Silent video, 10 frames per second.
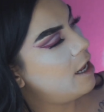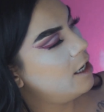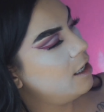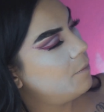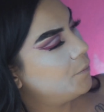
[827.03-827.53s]

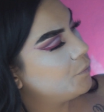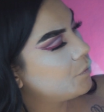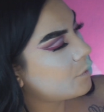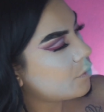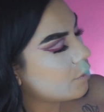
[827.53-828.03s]
palette,
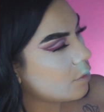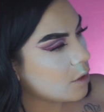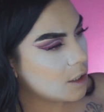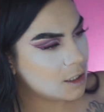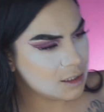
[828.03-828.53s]

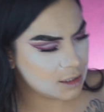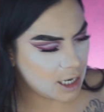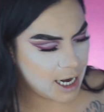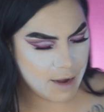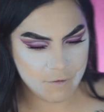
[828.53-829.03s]
because
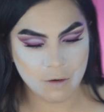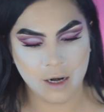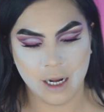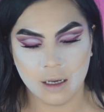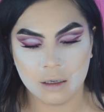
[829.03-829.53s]
I haven't
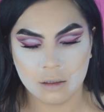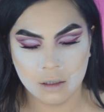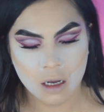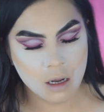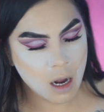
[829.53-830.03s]
like
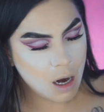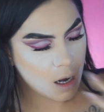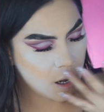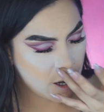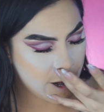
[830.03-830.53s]

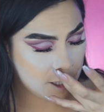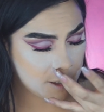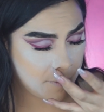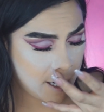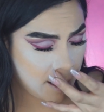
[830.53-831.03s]
got on
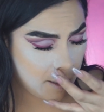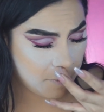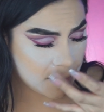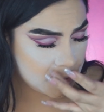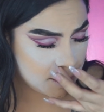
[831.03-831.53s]
to buying new
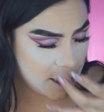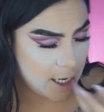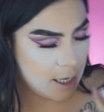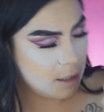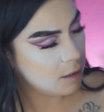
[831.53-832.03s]
brushes
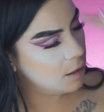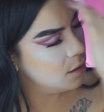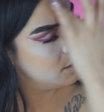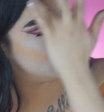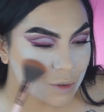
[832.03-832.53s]
yet.
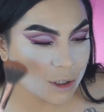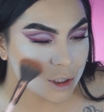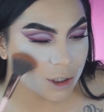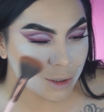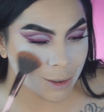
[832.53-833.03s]
One,
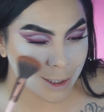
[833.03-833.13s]
two.